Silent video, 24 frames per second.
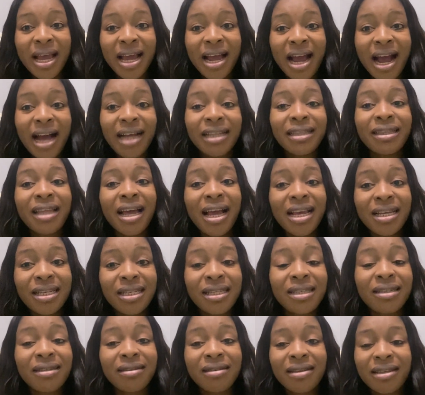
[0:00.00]
And that
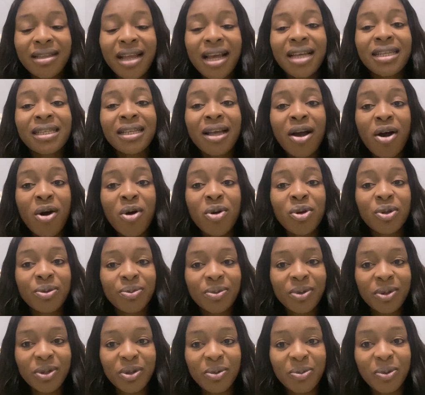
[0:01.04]
is how hospital
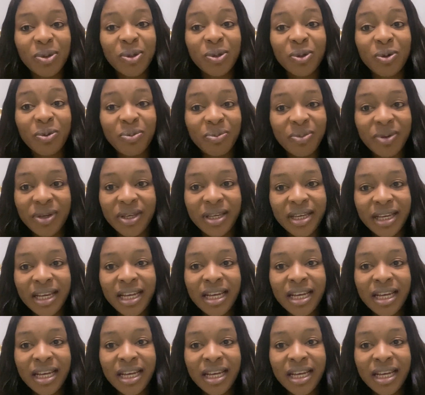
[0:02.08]
is supposed to be.